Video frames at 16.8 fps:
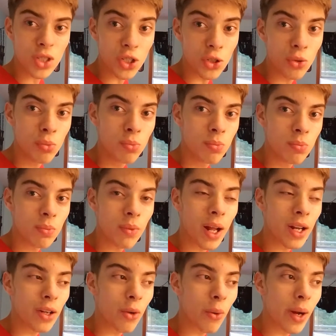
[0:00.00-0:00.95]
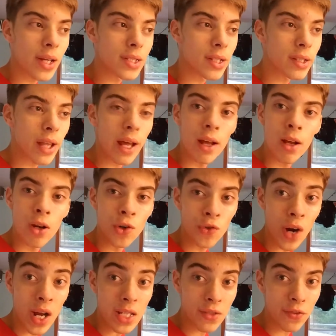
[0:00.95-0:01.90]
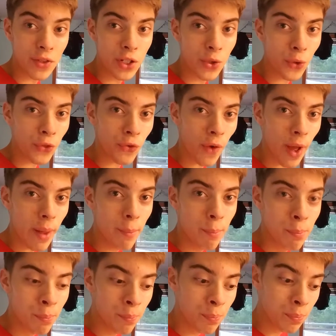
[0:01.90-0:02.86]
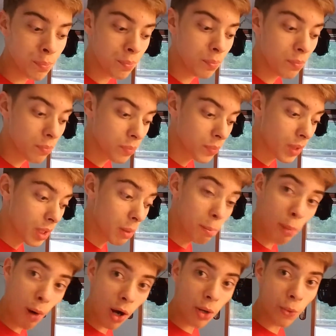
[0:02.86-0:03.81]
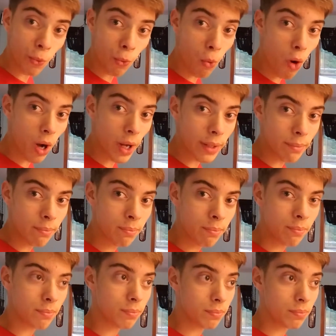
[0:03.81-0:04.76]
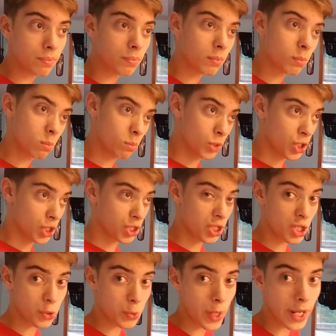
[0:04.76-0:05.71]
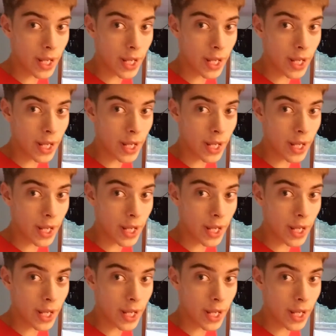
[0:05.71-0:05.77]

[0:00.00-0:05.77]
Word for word: 2. I don't know why I said that. Rise of a New Threat, part 1, just this